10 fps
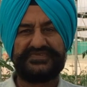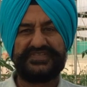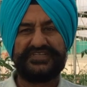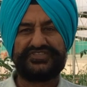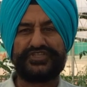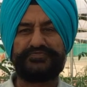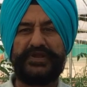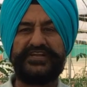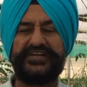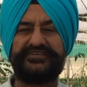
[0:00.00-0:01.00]

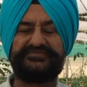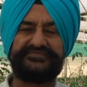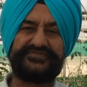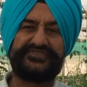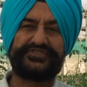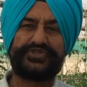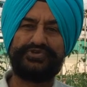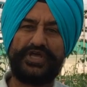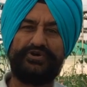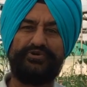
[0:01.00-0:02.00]
suspended through
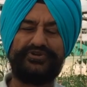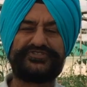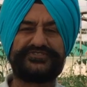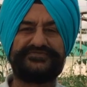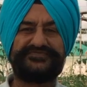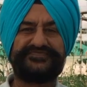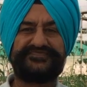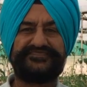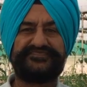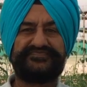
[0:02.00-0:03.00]
the holes
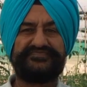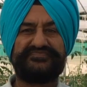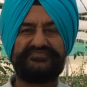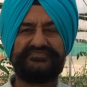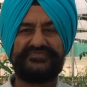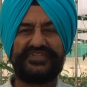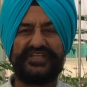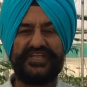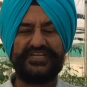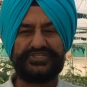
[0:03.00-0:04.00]

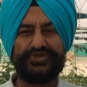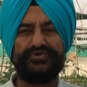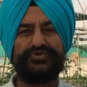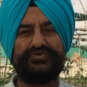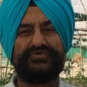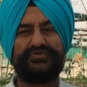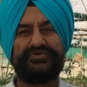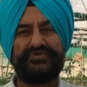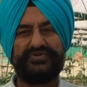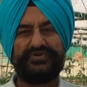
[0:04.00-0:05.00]
into
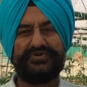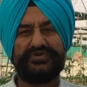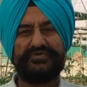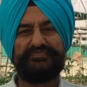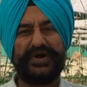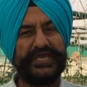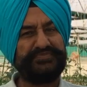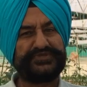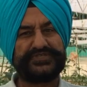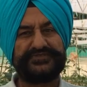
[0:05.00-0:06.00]

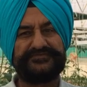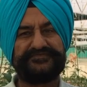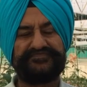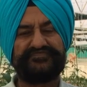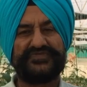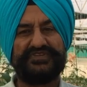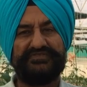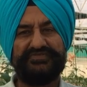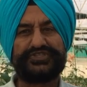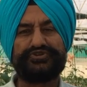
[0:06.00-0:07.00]
pipes,
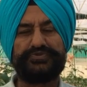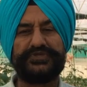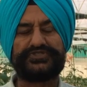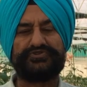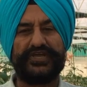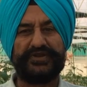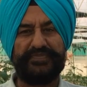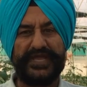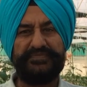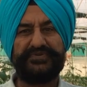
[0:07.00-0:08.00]
which could be square
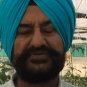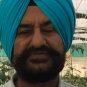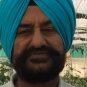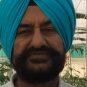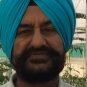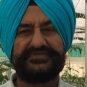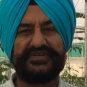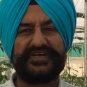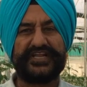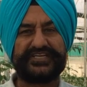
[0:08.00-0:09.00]
pipe,
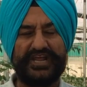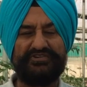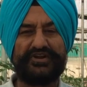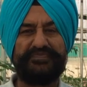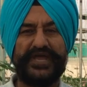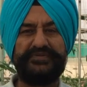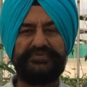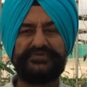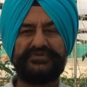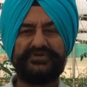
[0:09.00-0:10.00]
rectangular pipe
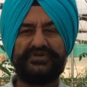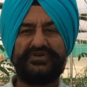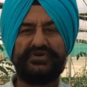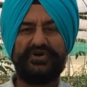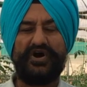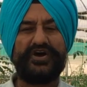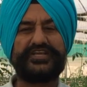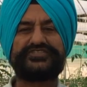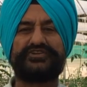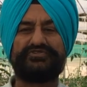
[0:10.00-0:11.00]
or a
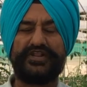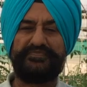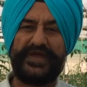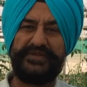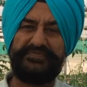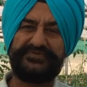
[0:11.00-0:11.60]
circular pipe,